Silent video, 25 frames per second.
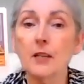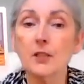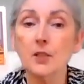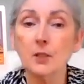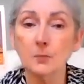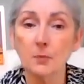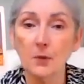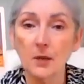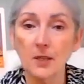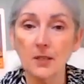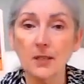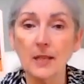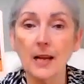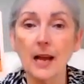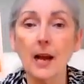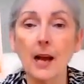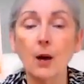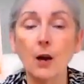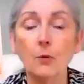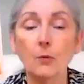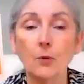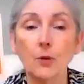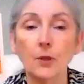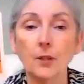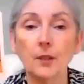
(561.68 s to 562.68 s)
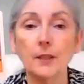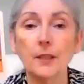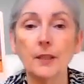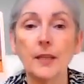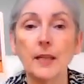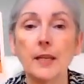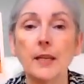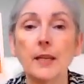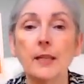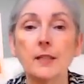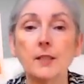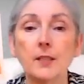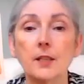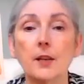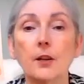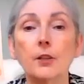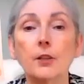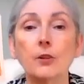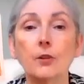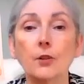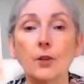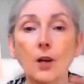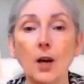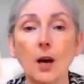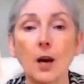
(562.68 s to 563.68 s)
express outwardly until
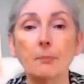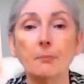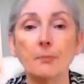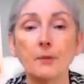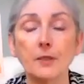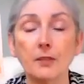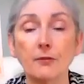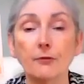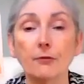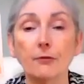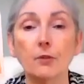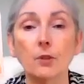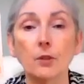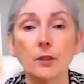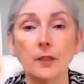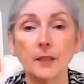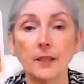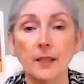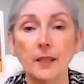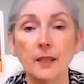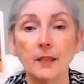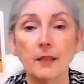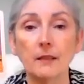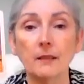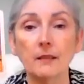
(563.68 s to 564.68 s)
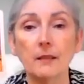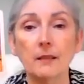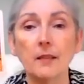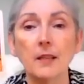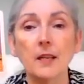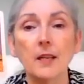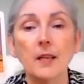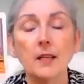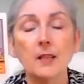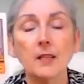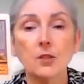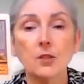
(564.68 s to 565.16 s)
your cup is full again.